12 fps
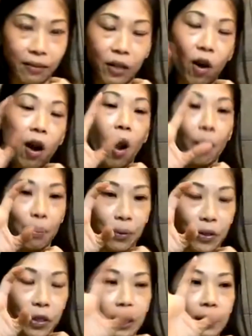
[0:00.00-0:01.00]
They call it
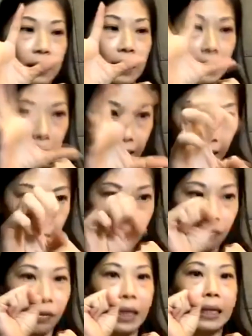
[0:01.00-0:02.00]
operation. It
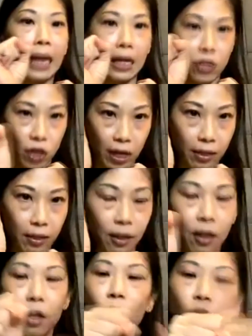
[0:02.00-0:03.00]
engulf and digest.
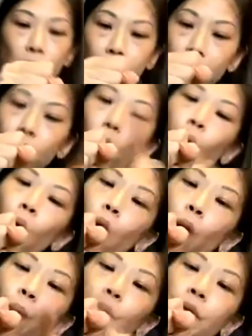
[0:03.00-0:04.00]
So this
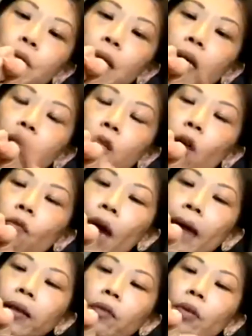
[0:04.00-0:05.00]
whole process of
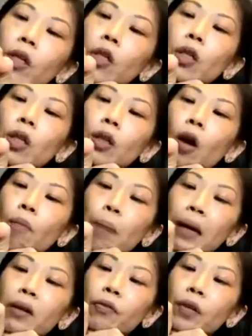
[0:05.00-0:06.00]
activation of
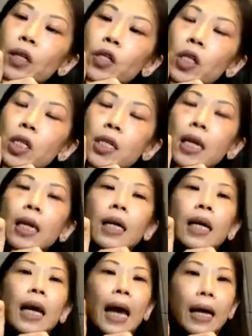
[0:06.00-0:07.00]
macrophages
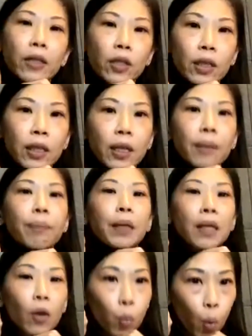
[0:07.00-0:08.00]
actually
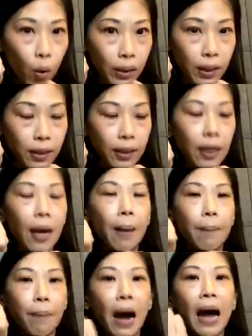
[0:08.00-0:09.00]
been awarded
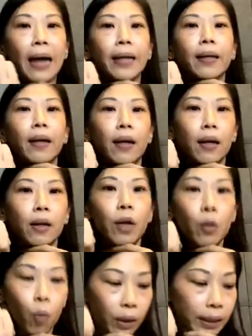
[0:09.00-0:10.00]

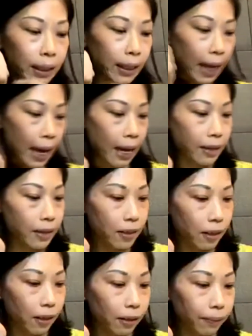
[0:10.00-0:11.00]
as
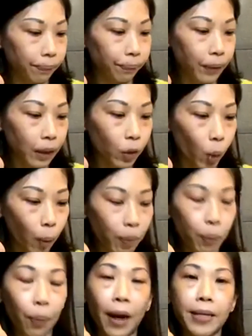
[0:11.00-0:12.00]
the Nobel
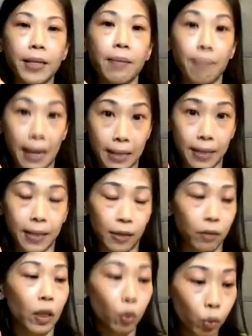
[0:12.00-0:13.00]
Prize in Medicine
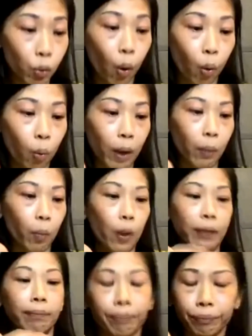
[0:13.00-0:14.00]
in
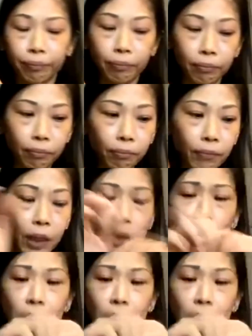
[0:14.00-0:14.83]
2011. So